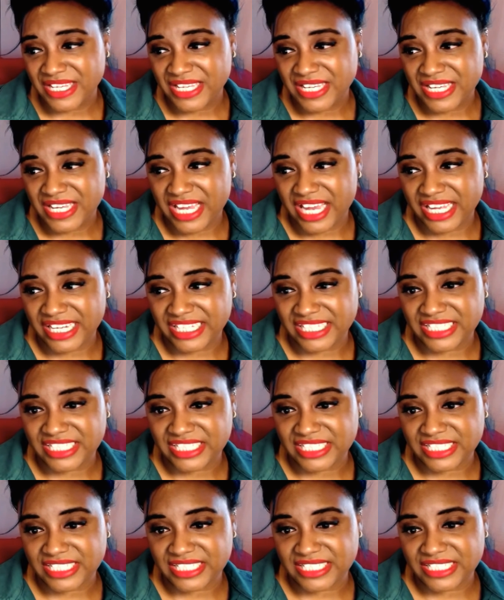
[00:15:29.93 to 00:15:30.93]
And it's
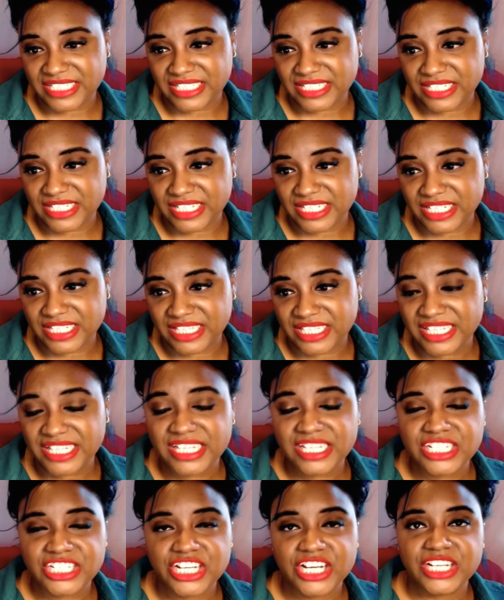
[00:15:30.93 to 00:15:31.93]
just thick
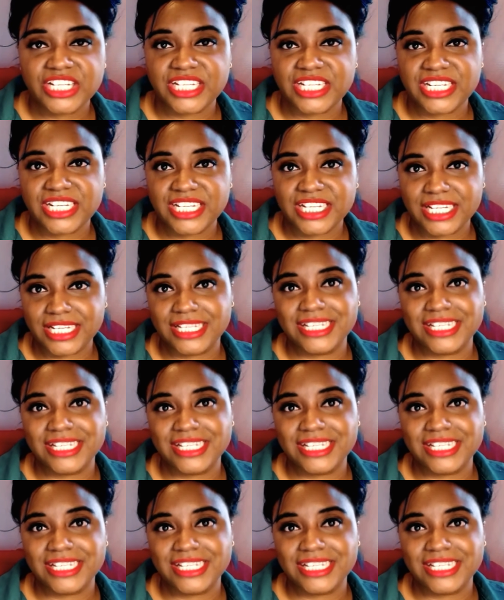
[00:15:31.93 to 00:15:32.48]
and chunky.